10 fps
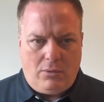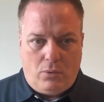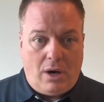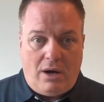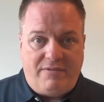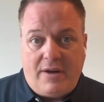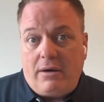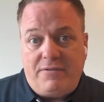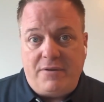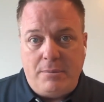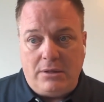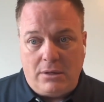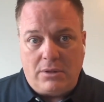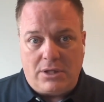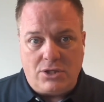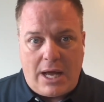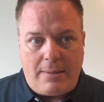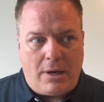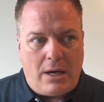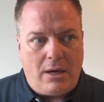We're all very familiar with the
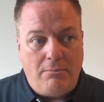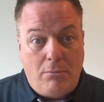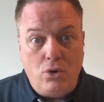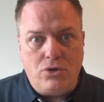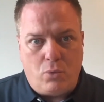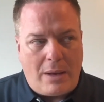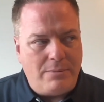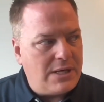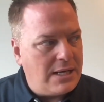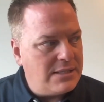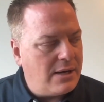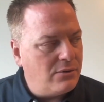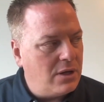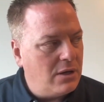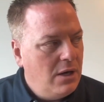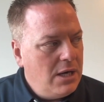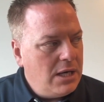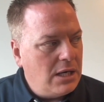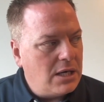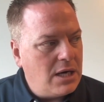chatbot on most websites out there
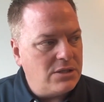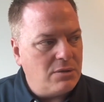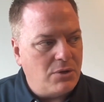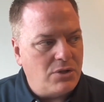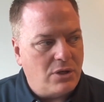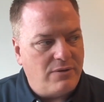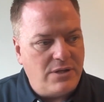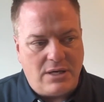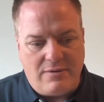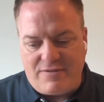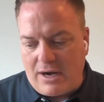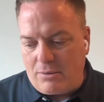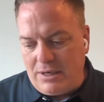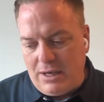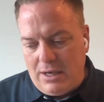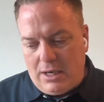in a customer service environment.